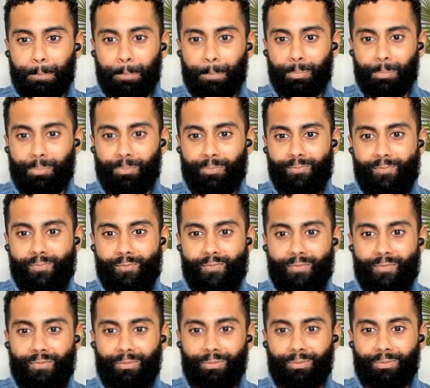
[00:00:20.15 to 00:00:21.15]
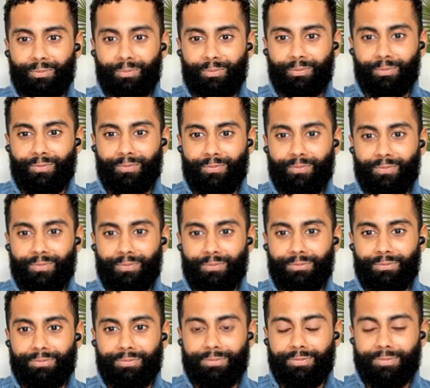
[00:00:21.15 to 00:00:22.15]

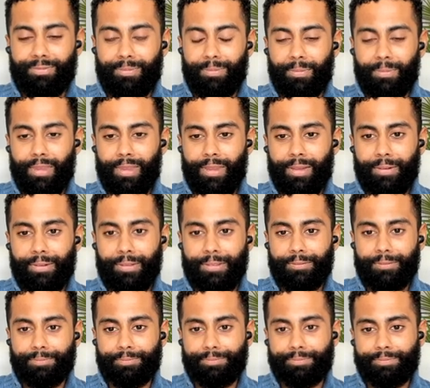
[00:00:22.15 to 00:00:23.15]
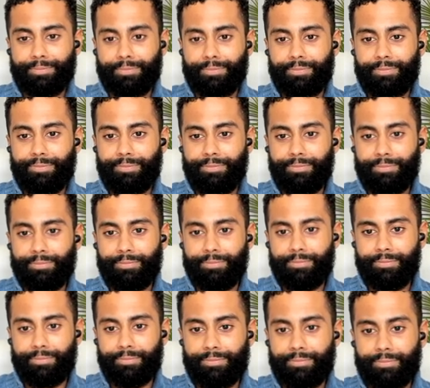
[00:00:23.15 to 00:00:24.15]

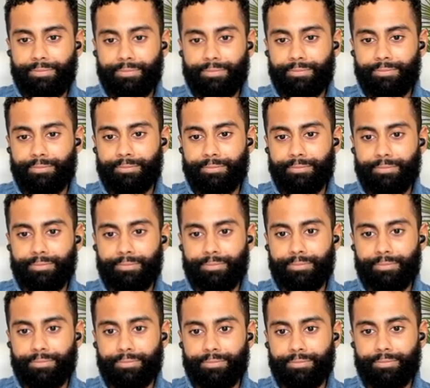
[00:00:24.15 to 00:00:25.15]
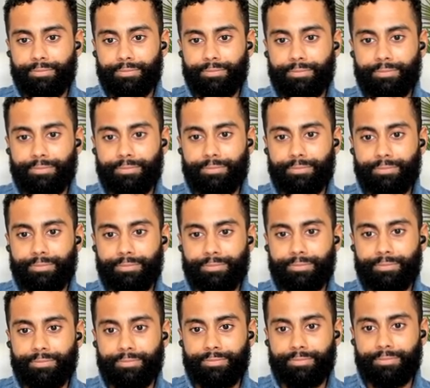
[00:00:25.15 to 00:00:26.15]

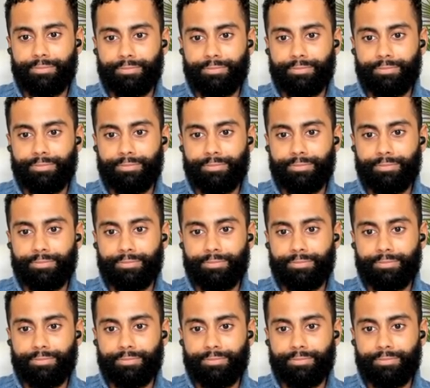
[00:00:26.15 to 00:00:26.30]
No words are spoken by the person on screen.